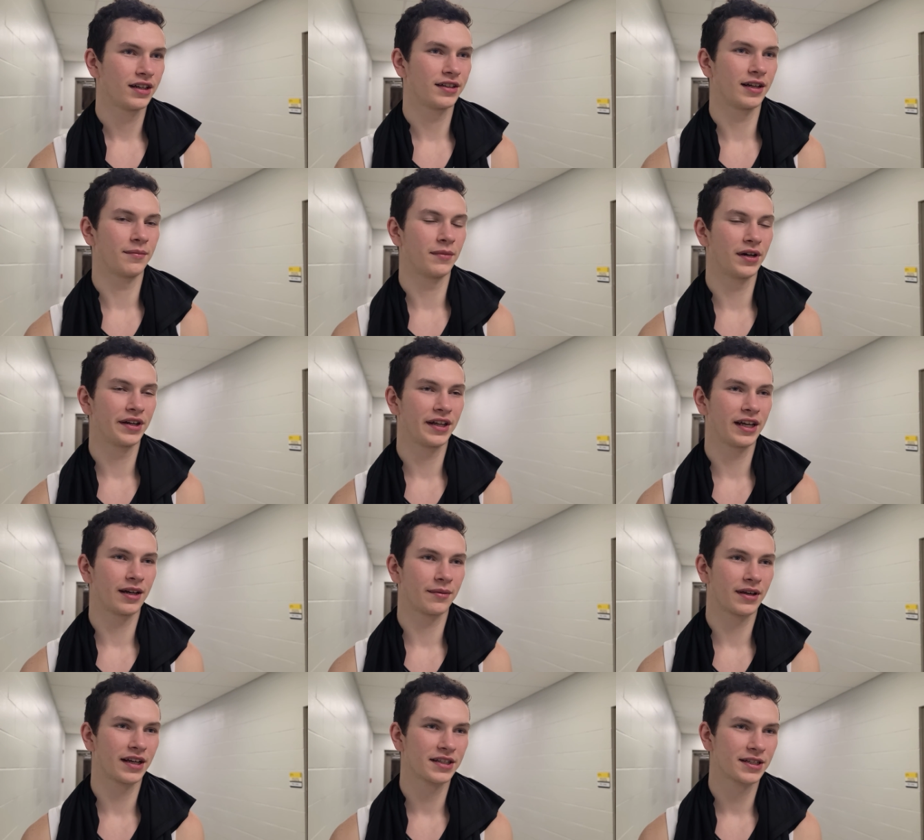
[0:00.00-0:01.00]
And then Monday,
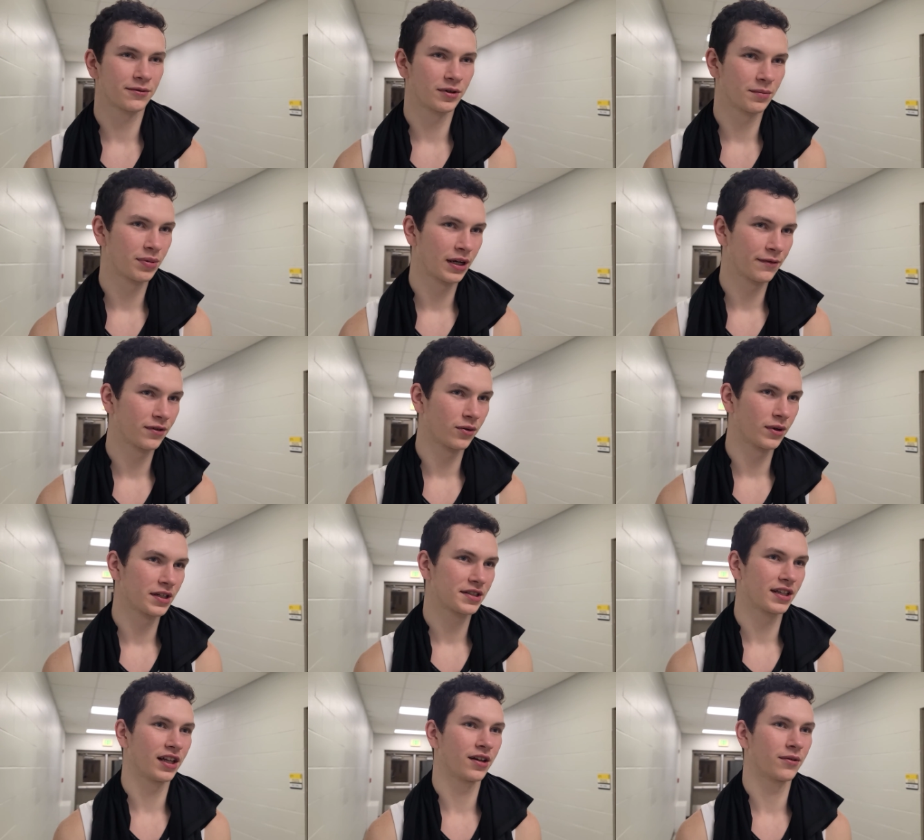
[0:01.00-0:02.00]
I'm guessing we'll prep for
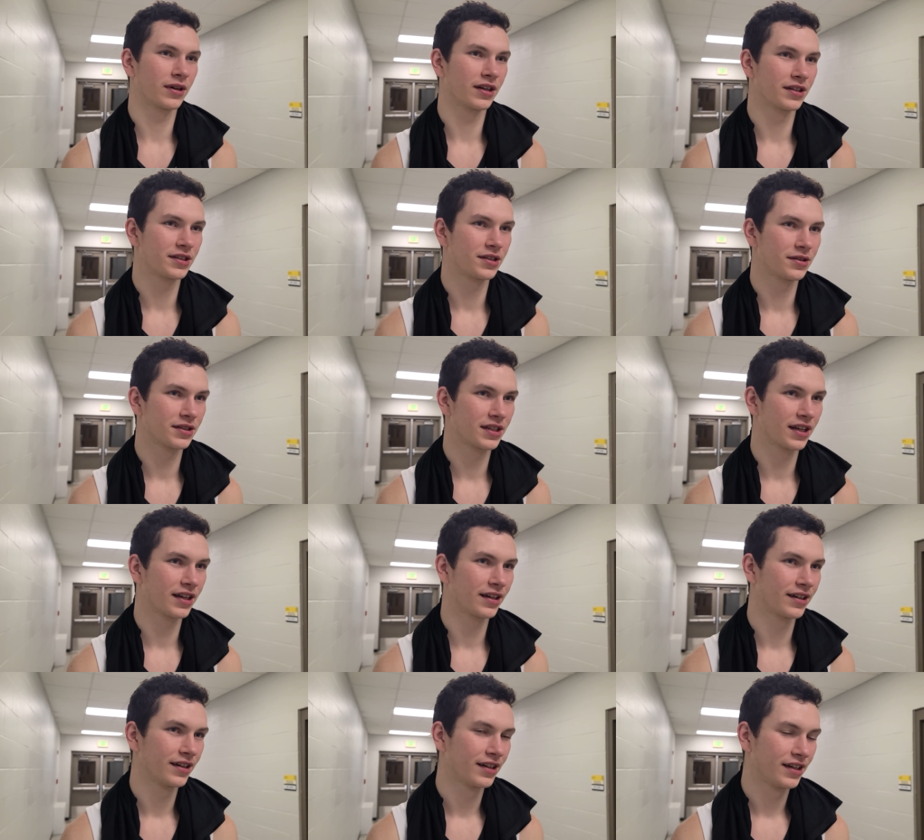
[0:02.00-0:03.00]
West Delaware on
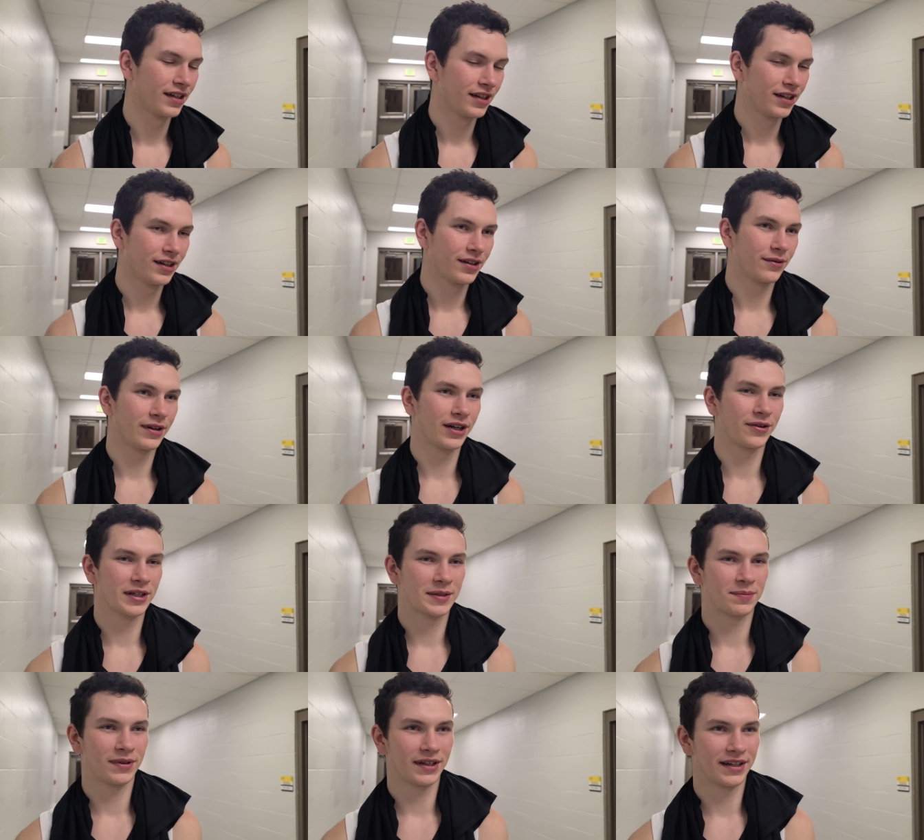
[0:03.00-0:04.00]
Tuesday. Mm-hmm. We
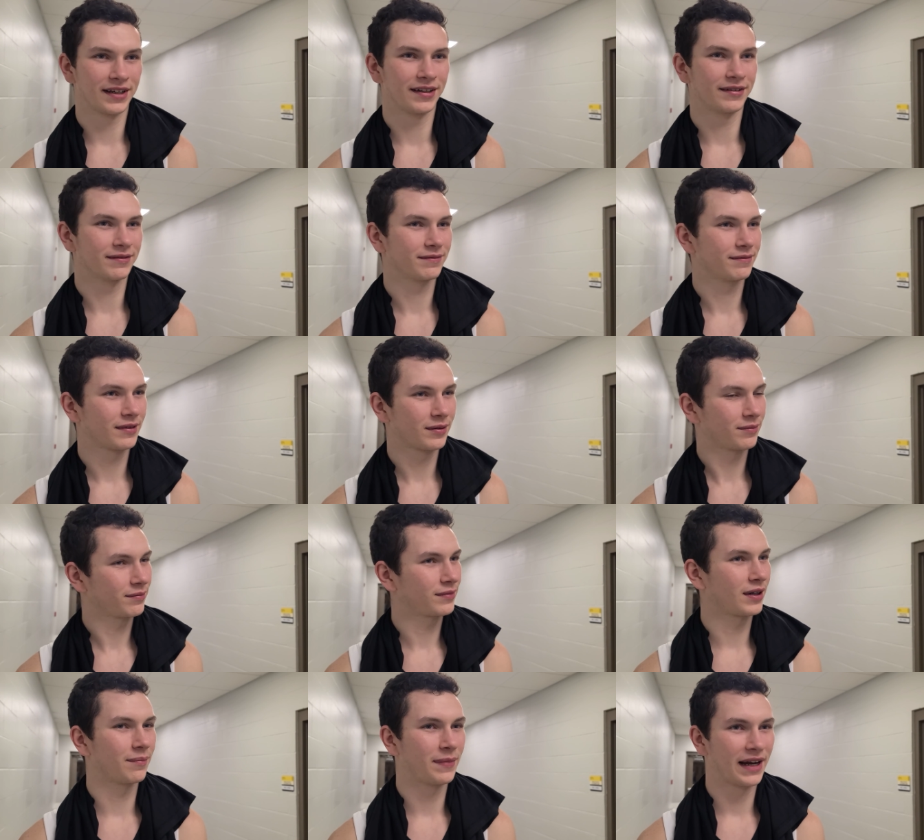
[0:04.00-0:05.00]
always play
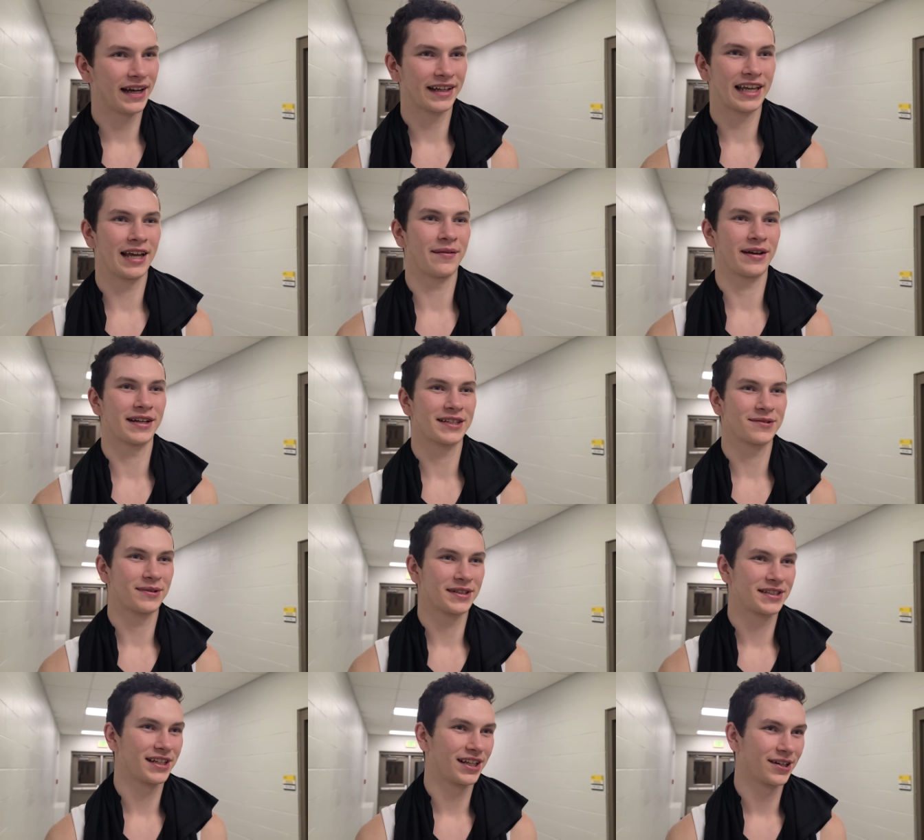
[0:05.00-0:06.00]
a bad game against
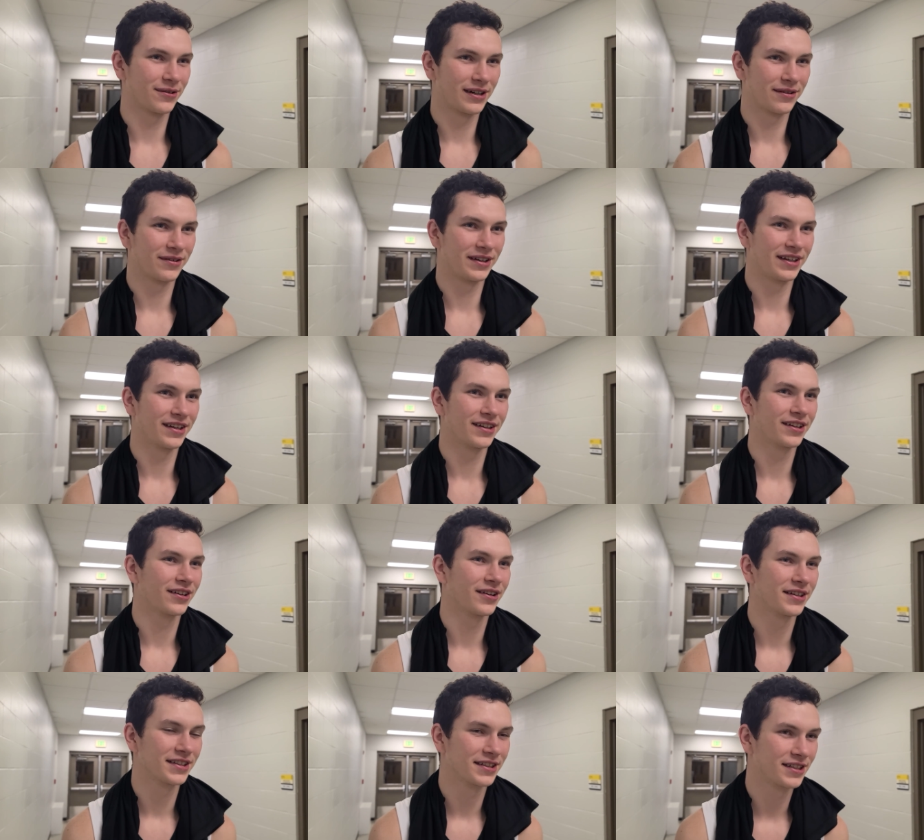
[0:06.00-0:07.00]
West Delaware every year.
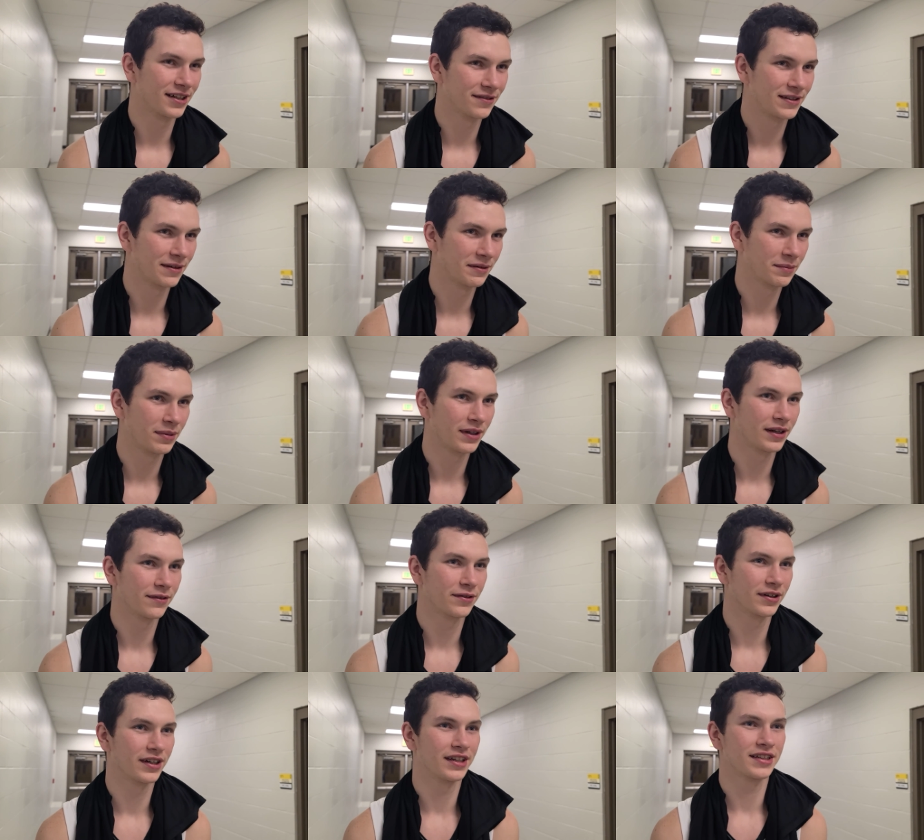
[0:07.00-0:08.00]
They're always a tough team to play
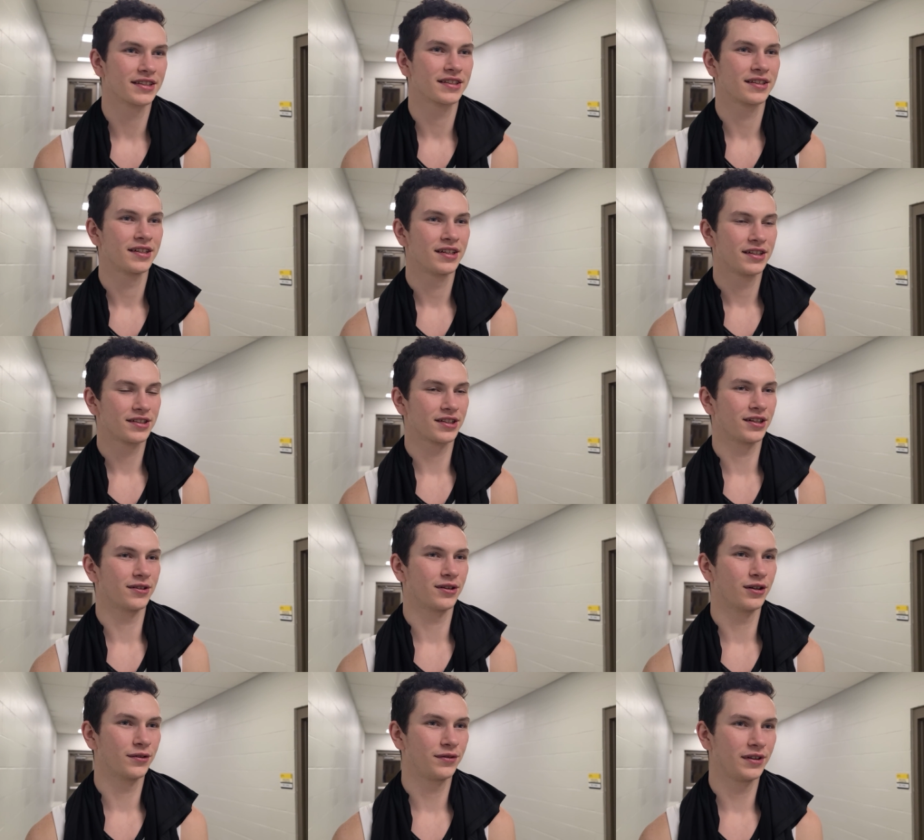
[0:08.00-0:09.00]
for us. Mm-hmm.
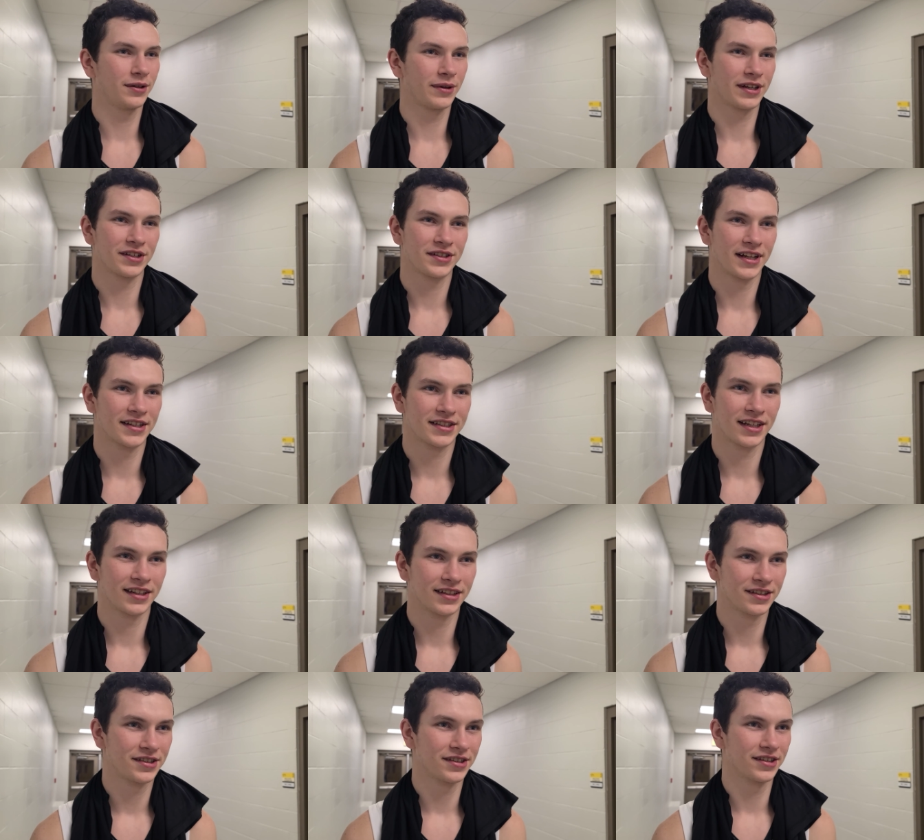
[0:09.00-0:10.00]
So hopefully we can change
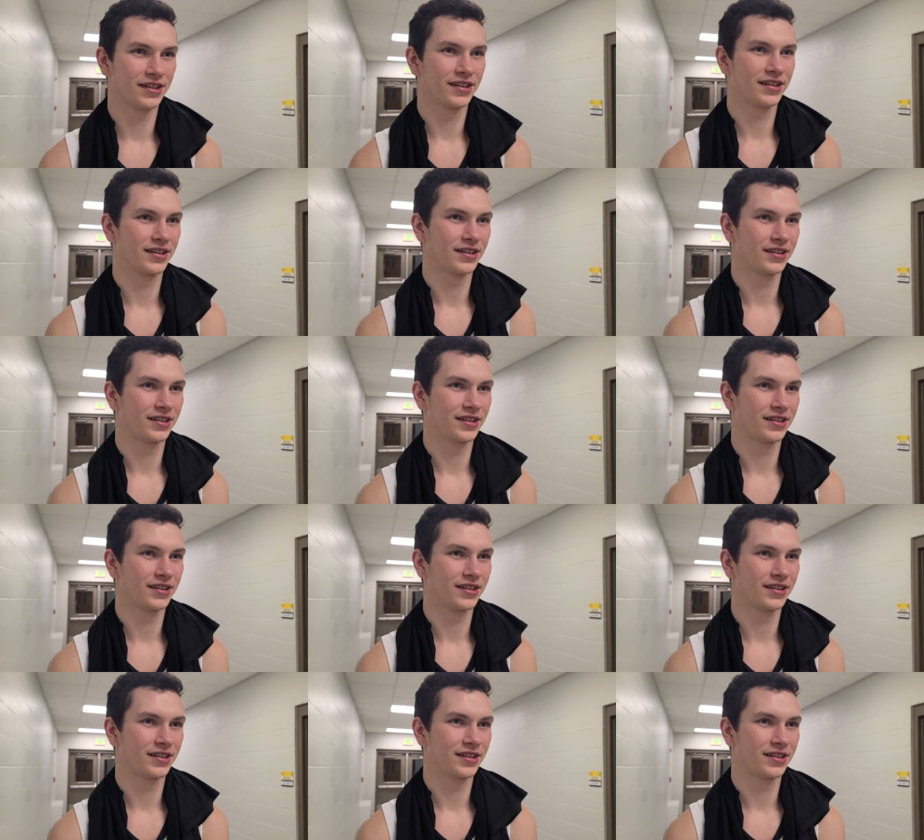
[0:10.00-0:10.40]
that this year.